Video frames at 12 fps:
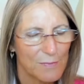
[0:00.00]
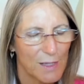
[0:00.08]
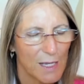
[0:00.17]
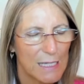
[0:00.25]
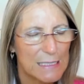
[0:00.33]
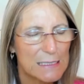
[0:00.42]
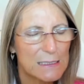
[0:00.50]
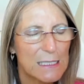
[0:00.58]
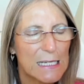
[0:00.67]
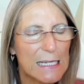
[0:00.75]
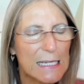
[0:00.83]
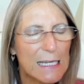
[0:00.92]
And it's
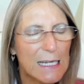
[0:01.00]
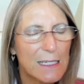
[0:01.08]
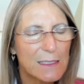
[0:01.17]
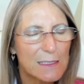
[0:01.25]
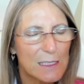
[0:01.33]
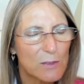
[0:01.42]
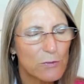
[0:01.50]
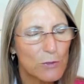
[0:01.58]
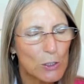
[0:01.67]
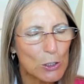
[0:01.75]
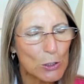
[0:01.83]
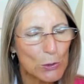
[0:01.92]
easy for
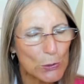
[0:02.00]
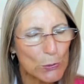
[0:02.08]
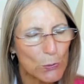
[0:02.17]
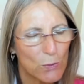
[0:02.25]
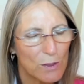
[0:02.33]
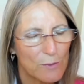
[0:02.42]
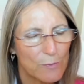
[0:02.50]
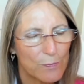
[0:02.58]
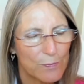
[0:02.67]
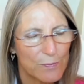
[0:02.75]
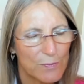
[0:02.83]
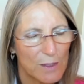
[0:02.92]
you
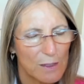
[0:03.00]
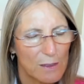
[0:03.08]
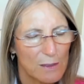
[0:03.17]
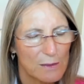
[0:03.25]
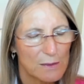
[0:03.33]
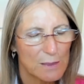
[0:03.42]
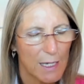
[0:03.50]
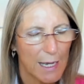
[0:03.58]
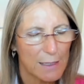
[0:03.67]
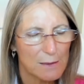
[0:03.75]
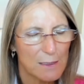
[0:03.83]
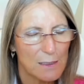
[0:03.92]
to
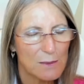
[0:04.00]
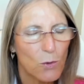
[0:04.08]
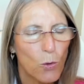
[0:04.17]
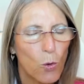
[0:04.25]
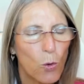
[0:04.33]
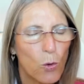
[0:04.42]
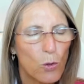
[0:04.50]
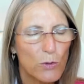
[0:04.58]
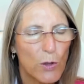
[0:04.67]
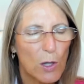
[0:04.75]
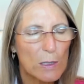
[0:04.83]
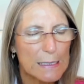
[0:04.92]
access all
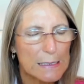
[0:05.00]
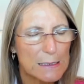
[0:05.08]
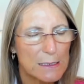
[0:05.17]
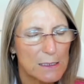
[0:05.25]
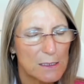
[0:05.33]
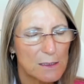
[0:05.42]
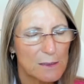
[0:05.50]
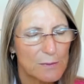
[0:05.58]
knowledge.